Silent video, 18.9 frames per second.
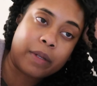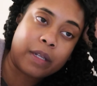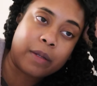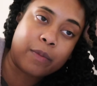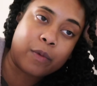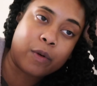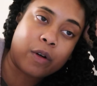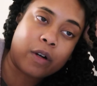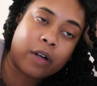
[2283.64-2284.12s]

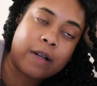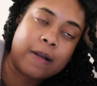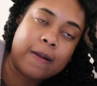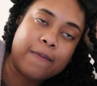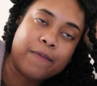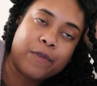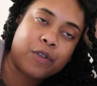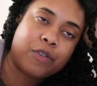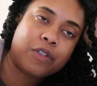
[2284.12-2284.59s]
anymore.
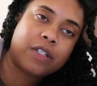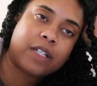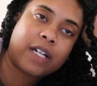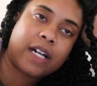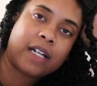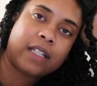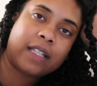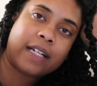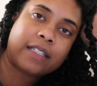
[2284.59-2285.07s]
So she's
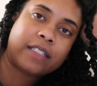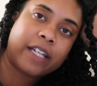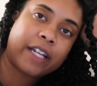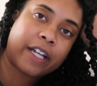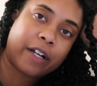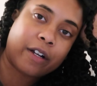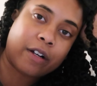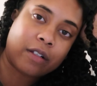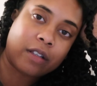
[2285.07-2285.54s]
kind of like
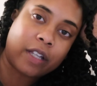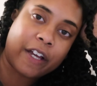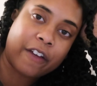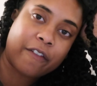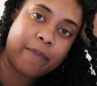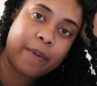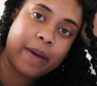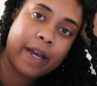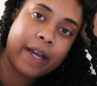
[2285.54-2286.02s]
taking her
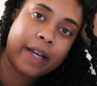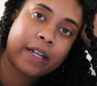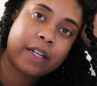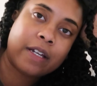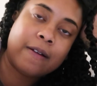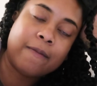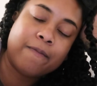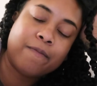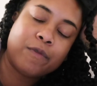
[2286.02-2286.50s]
life back.
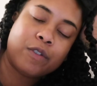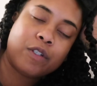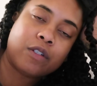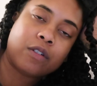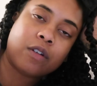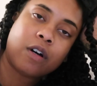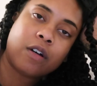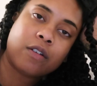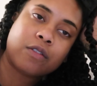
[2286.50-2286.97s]
She's
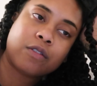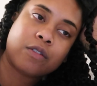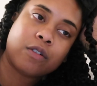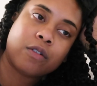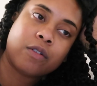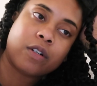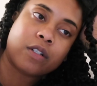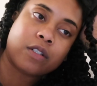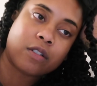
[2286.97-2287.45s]

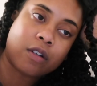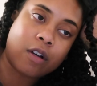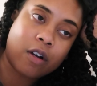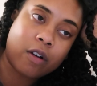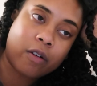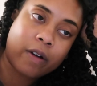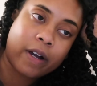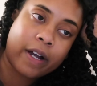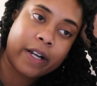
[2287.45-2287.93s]
also a
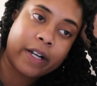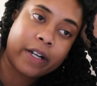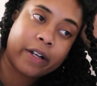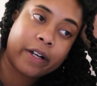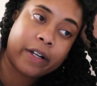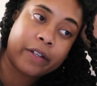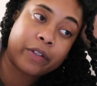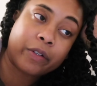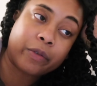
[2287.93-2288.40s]

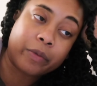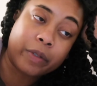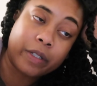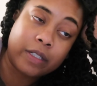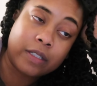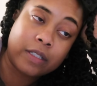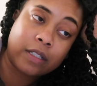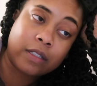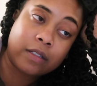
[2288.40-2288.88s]
songwriter, and the
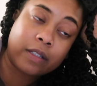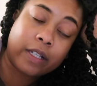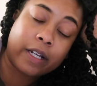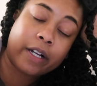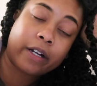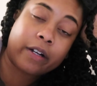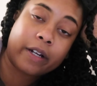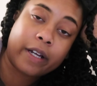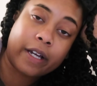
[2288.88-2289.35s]
reason that
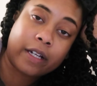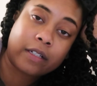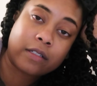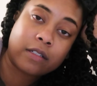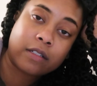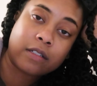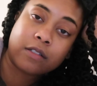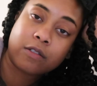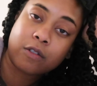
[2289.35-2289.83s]
her ex
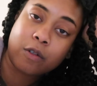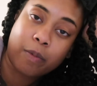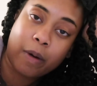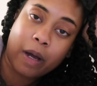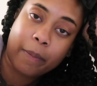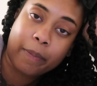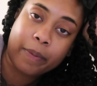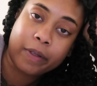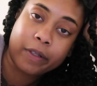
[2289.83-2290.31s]
is so
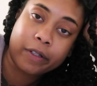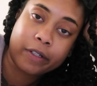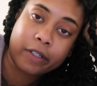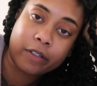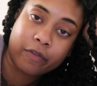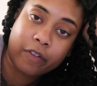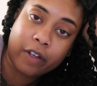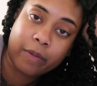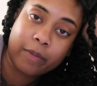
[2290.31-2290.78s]
popular
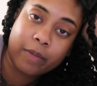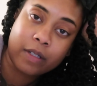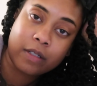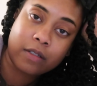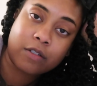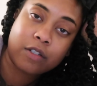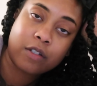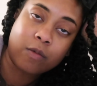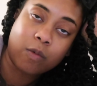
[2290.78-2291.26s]
and
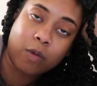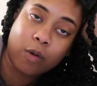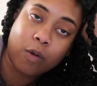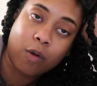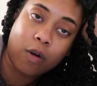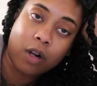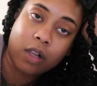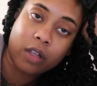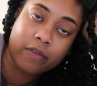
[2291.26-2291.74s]
famous, she wrote
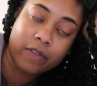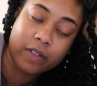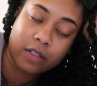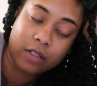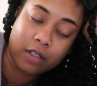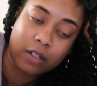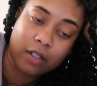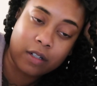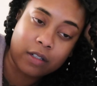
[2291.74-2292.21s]
all of his
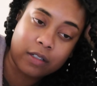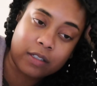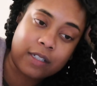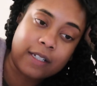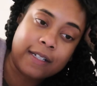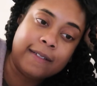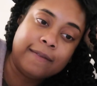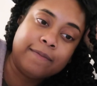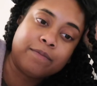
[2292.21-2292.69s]
songs.
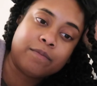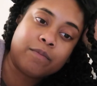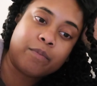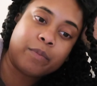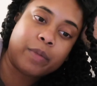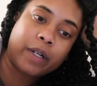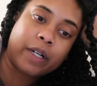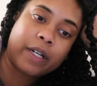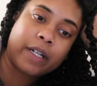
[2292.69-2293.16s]

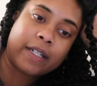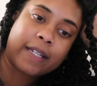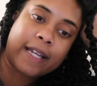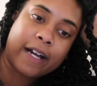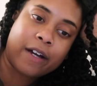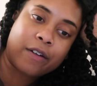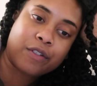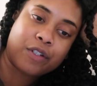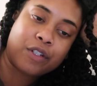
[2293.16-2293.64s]
But
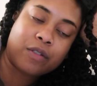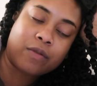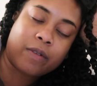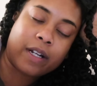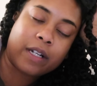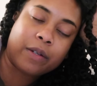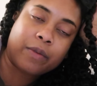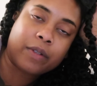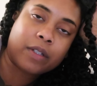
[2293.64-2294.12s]
now she's
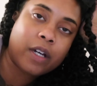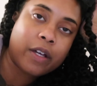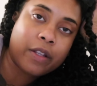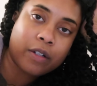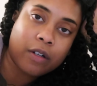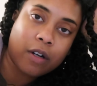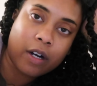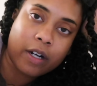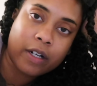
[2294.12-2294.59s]
writing with
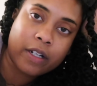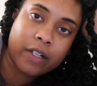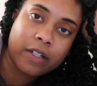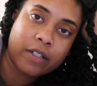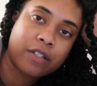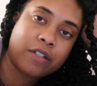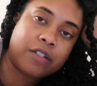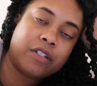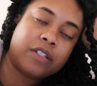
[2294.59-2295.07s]
other
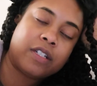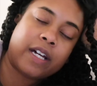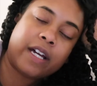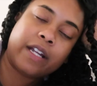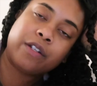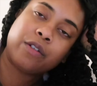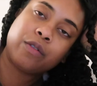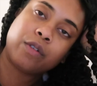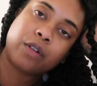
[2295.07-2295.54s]
artists, and she's kind
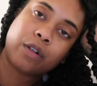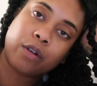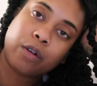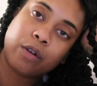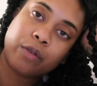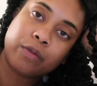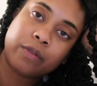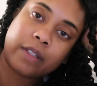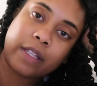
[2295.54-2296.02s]
of doing her
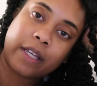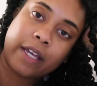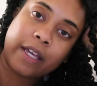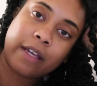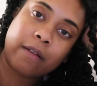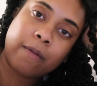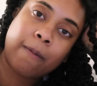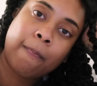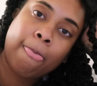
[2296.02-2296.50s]
own
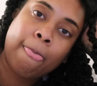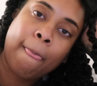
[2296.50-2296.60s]
thing.